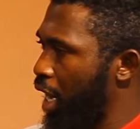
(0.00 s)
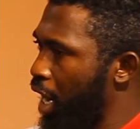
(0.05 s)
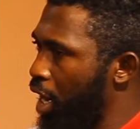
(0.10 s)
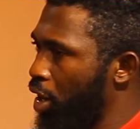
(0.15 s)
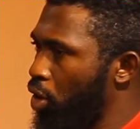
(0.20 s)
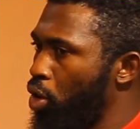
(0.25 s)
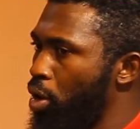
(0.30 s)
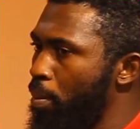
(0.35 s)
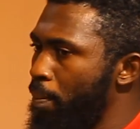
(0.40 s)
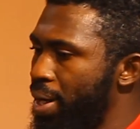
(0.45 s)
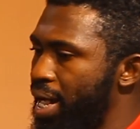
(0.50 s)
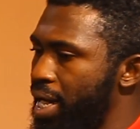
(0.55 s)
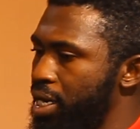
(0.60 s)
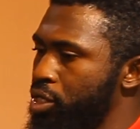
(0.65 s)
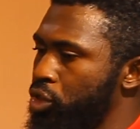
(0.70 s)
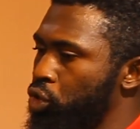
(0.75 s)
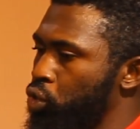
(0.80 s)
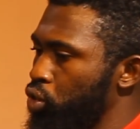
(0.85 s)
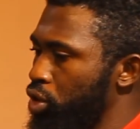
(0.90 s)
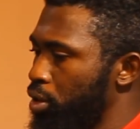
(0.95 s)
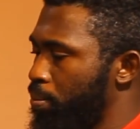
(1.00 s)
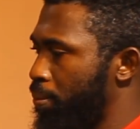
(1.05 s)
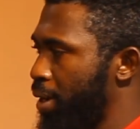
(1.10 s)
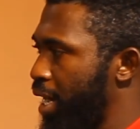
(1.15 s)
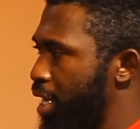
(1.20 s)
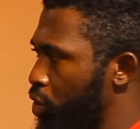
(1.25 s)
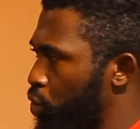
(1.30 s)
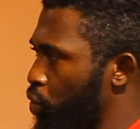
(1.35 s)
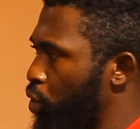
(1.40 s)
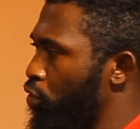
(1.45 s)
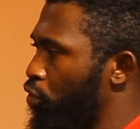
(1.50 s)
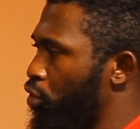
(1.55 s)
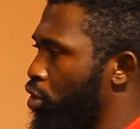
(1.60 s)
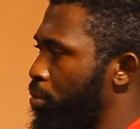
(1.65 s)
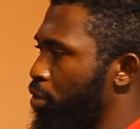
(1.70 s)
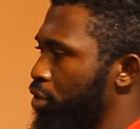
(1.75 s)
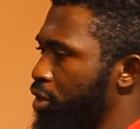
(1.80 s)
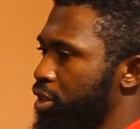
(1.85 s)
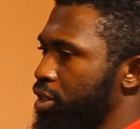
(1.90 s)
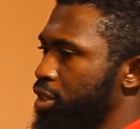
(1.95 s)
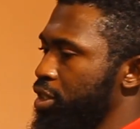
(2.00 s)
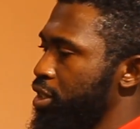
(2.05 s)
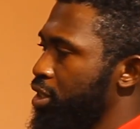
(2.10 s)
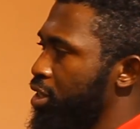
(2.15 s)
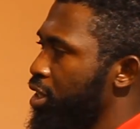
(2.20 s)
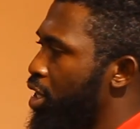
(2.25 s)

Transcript: and come back to the price of commodities.